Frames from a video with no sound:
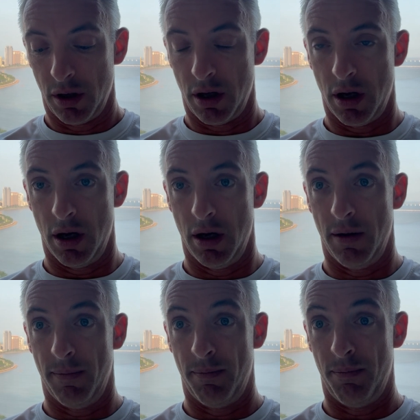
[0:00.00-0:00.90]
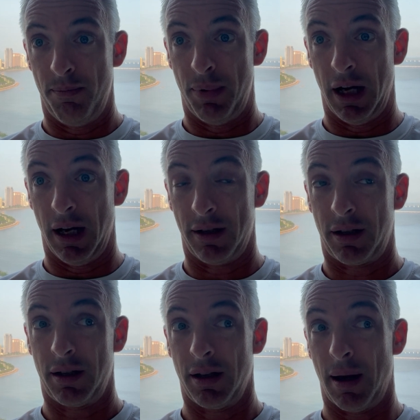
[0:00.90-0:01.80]

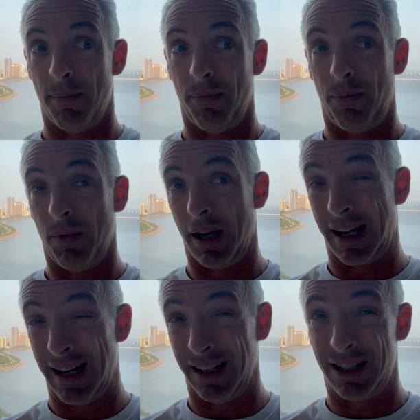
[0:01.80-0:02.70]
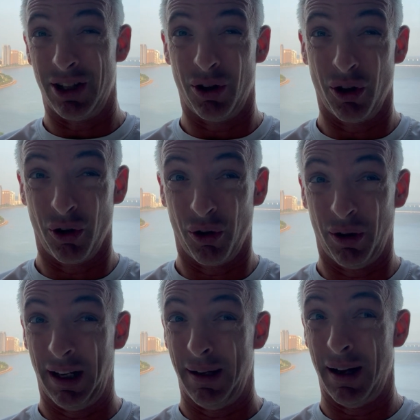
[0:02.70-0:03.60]
But again, it's still
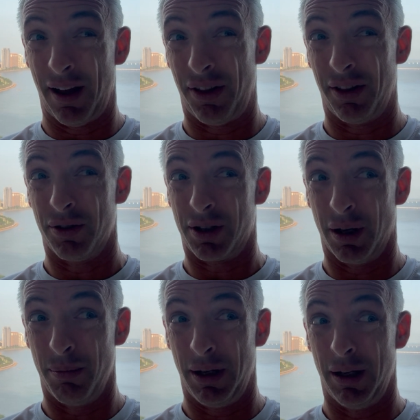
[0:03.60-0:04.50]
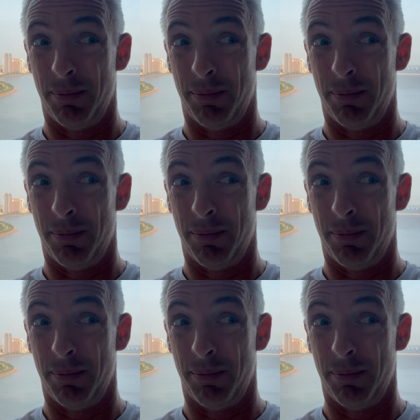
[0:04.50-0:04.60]
early. I think there's going to be